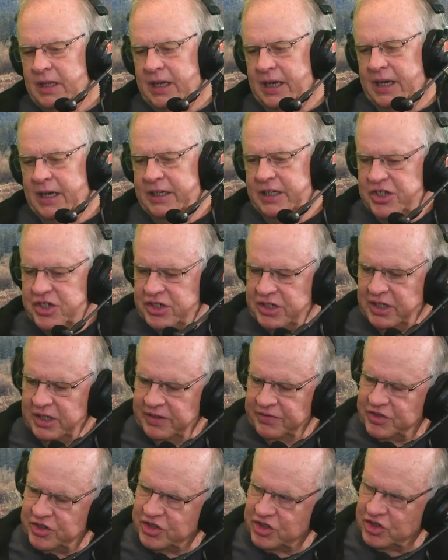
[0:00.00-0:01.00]
And instead
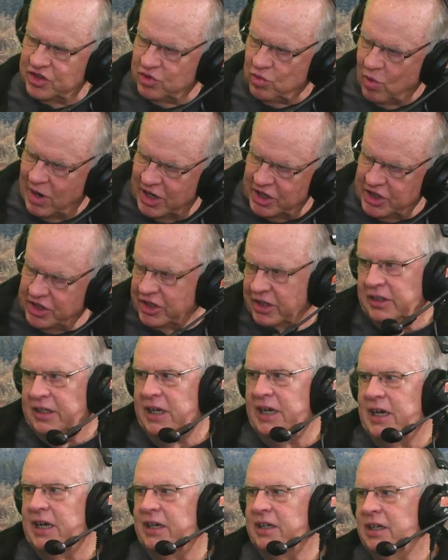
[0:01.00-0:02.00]
of squashing
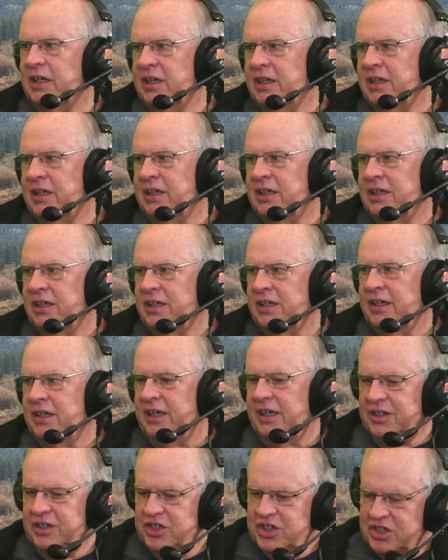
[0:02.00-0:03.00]
that
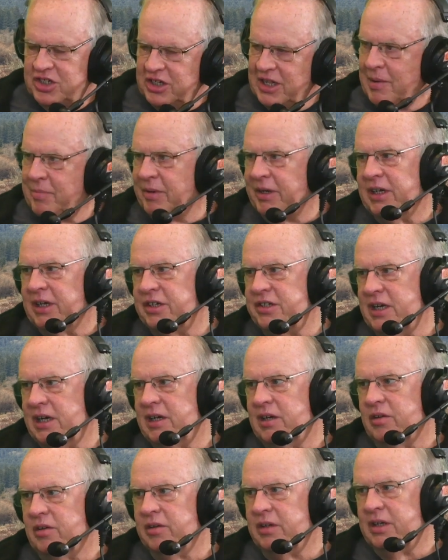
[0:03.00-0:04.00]
and slapping it
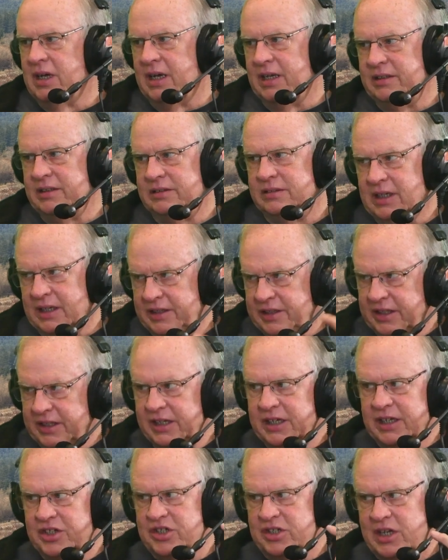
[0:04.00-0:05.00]
down, I
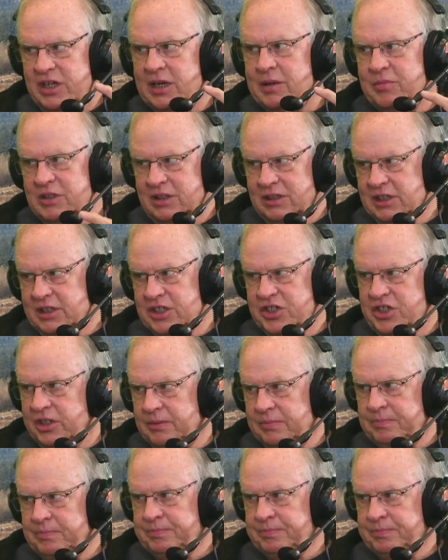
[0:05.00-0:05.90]
think it's time to listen.